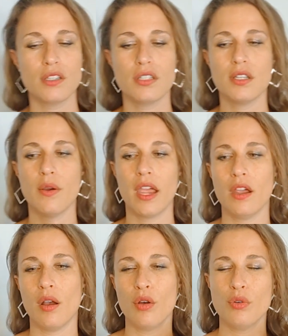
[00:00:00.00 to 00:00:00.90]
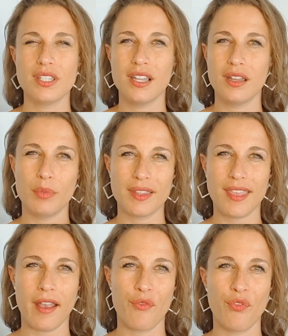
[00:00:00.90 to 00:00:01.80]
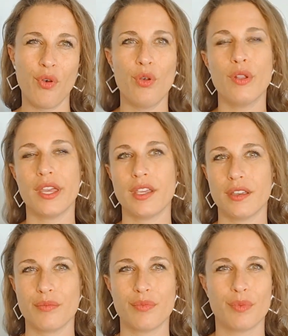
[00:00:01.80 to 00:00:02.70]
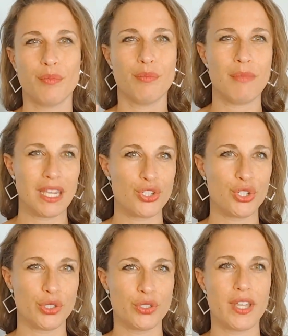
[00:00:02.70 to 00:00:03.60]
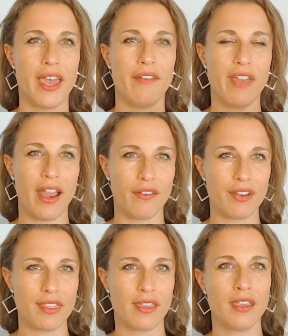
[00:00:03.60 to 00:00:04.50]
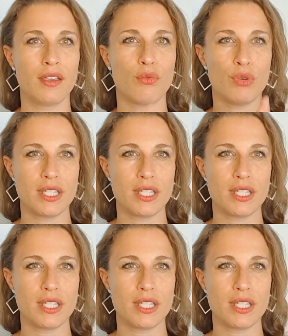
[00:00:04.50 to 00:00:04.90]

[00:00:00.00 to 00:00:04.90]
So I always a little bit careful, like make sure to have everything